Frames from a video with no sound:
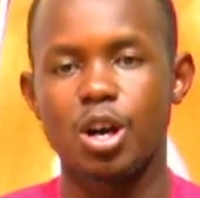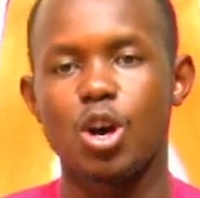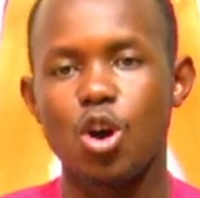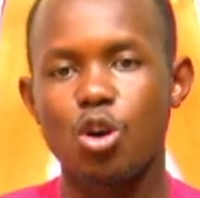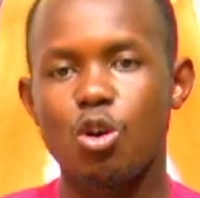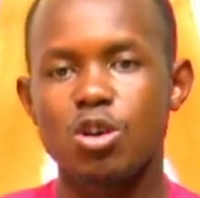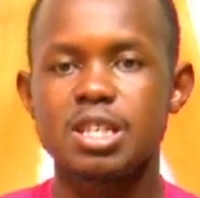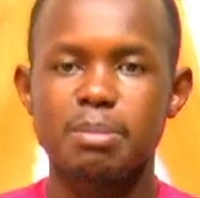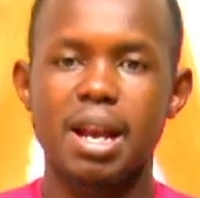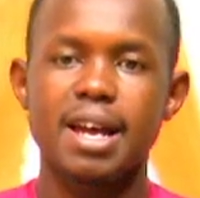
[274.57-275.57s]
Cozy
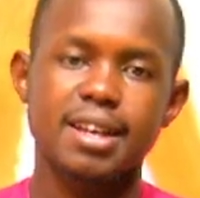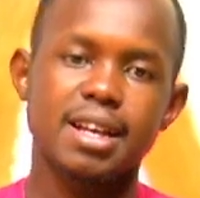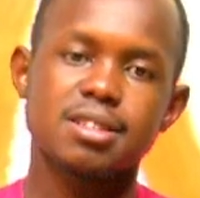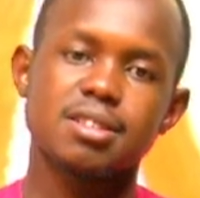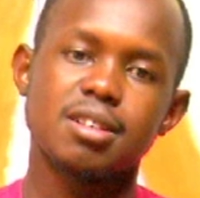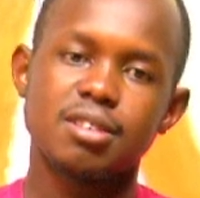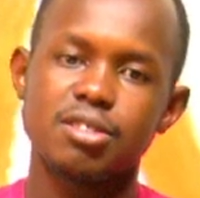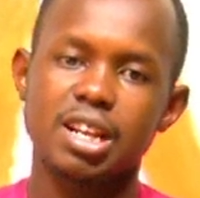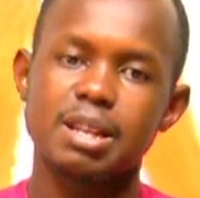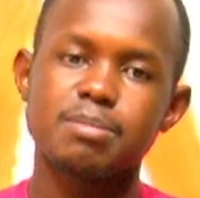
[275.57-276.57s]
blankets,
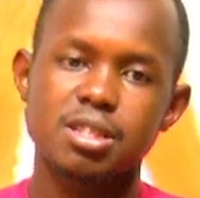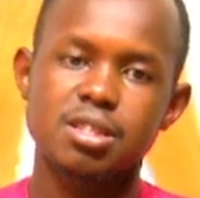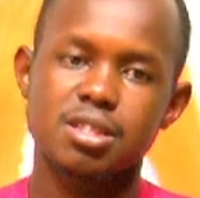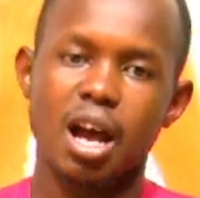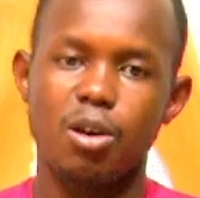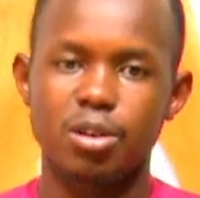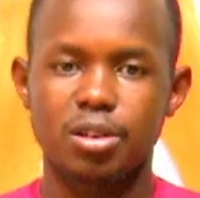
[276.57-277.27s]
dreams sound.